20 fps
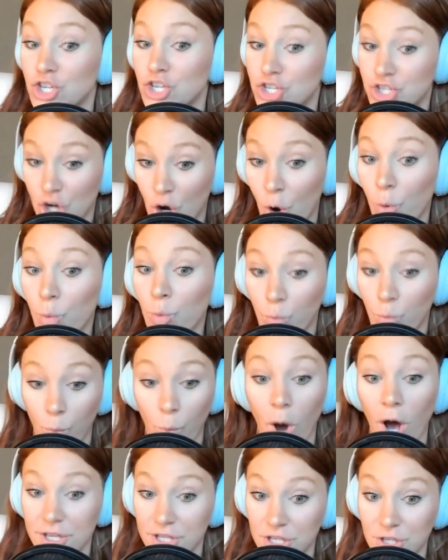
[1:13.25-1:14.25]
don't
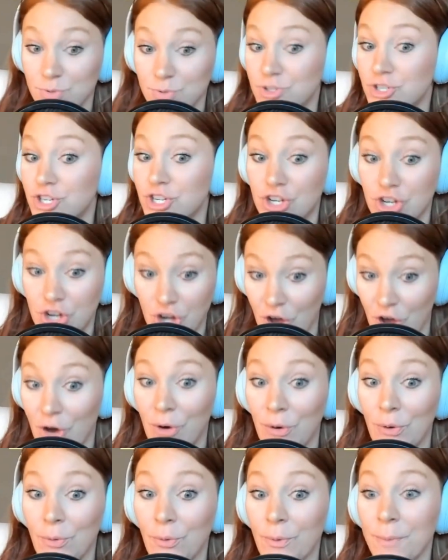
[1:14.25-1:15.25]
want you to
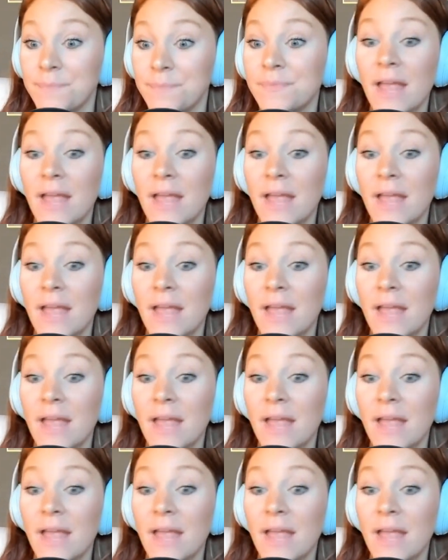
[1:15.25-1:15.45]
know.